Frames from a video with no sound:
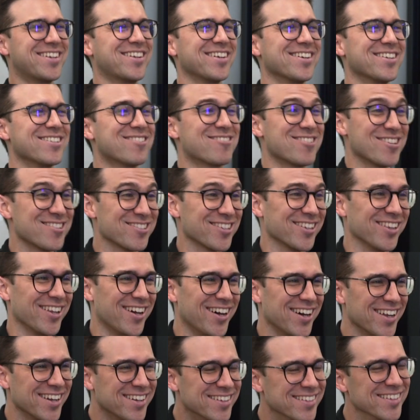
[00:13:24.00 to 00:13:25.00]
know, it says a
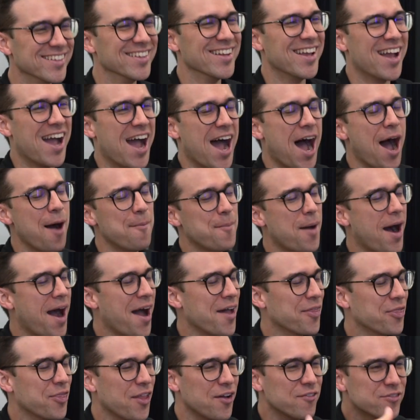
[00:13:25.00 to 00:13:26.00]
lot.
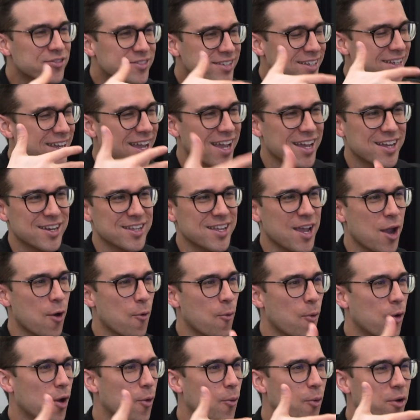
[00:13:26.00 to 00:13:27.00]
I'd love to get,
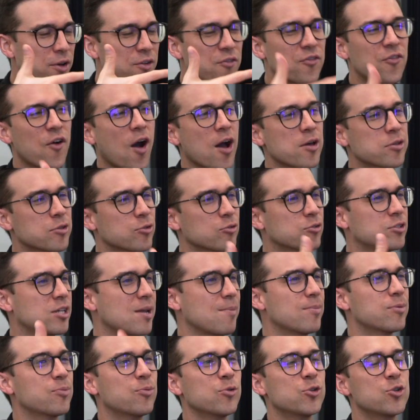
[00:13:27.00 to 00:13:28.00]
what advice or
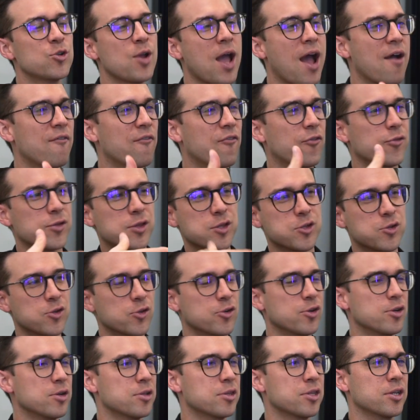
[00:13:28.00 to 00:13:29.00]
tips would you have for
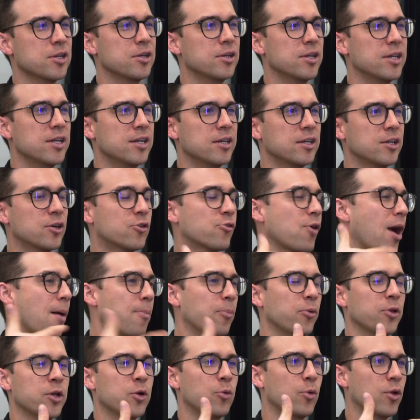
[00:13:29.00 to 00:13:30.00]
students in
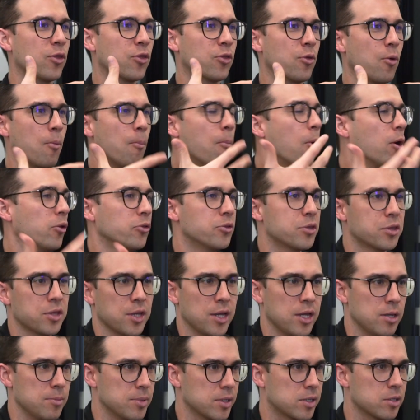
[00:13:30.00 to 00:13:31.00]
grappling with Mod
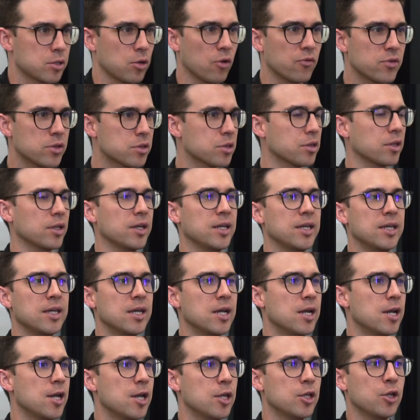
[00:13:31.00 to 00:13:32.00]
C? Because obviously,
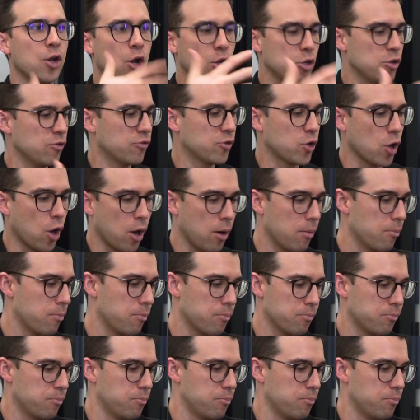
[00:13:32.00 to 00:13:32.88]
you know, you've got